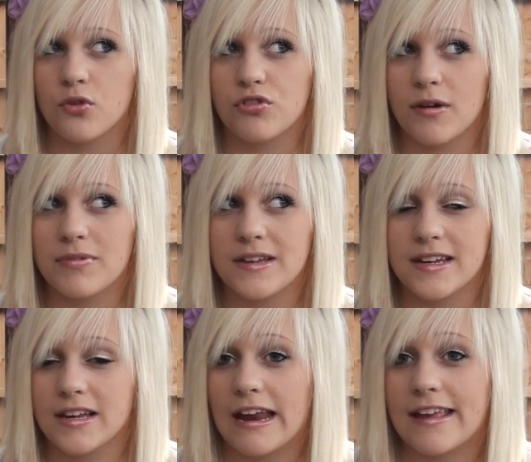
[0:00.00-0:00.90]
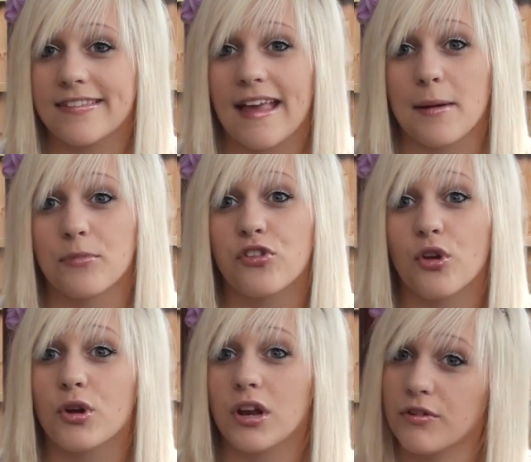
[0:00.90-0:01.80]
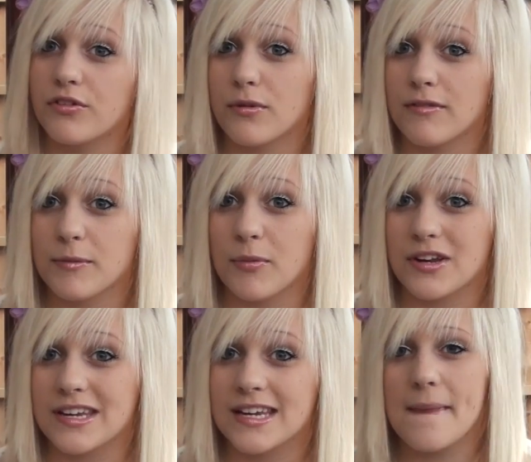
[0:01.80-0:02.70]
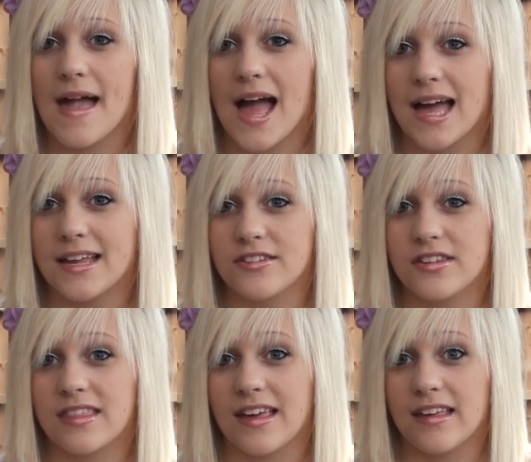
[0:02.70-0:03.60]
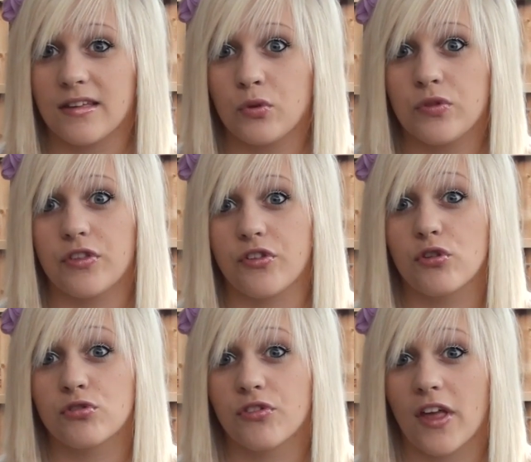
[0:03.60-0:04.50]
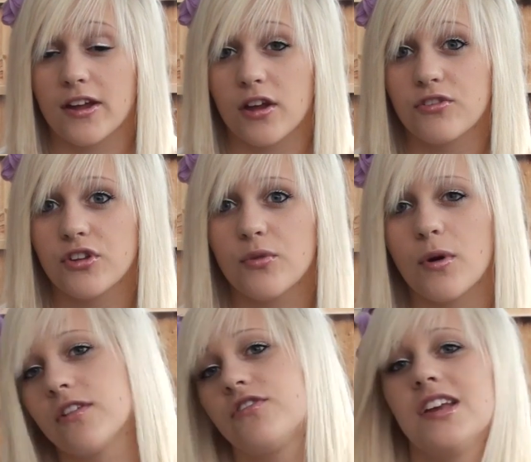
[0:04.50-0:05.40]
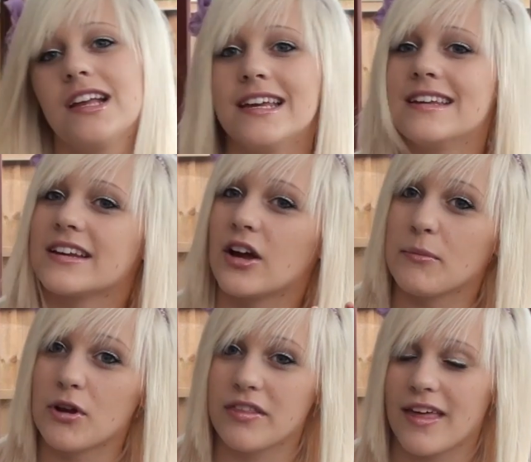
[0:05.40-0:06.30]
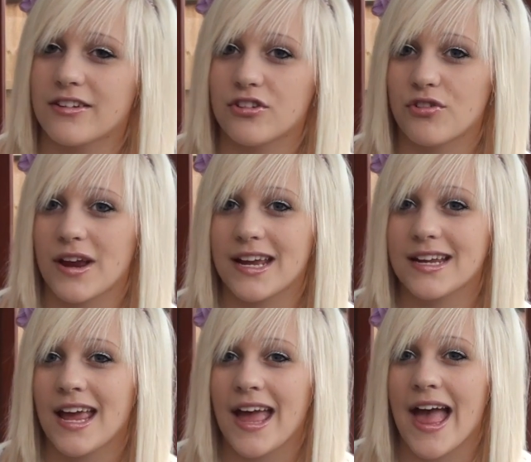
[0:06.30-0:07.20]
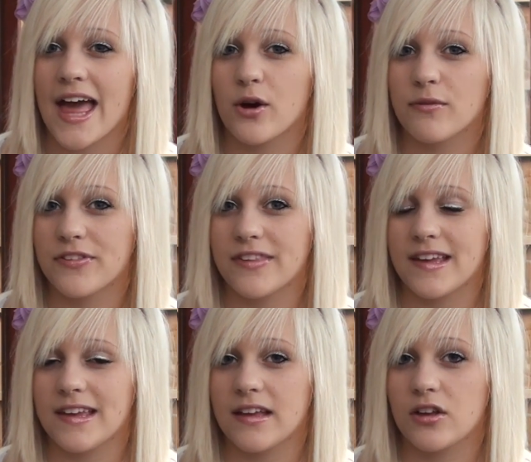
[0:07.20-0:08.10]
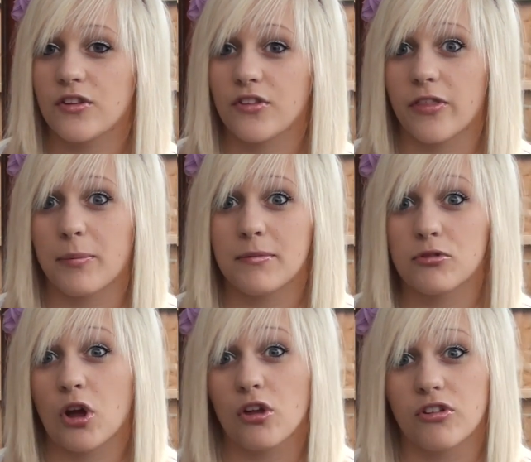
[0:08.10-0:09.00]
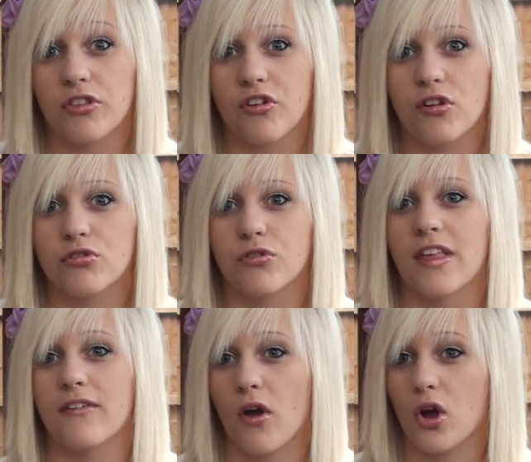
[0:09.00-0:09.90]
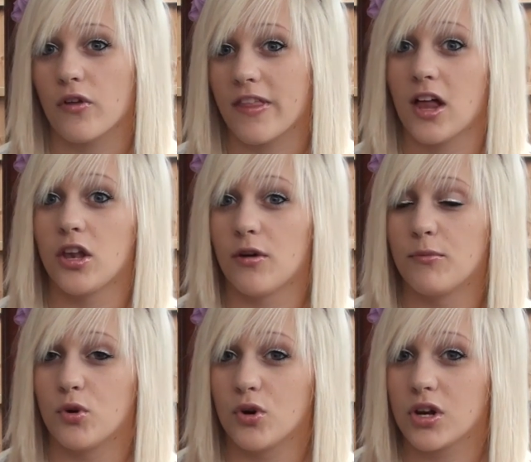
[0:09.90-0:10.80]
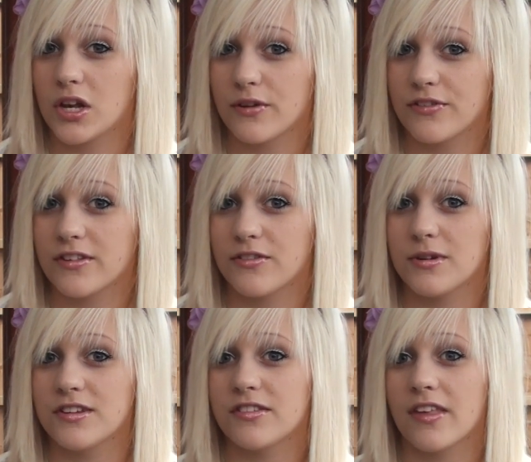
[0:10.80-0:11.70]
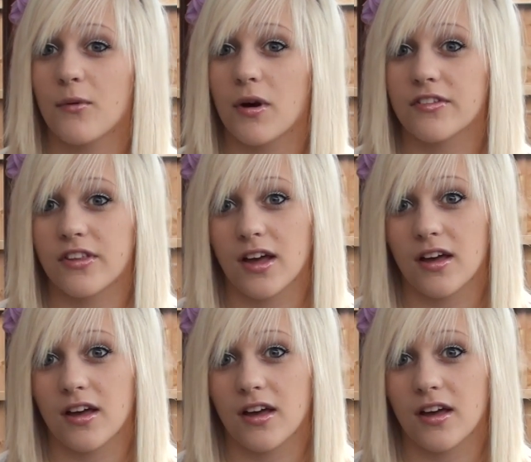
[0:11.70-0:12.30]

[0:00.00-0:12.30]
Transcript: trampolining, like I say, I'm so close to everybody, and they're the socials that I go to, whereas cheerleading, I'm only there to train, and obviously because other people who go to the socials, they've got that a lot more closer to each other, whereas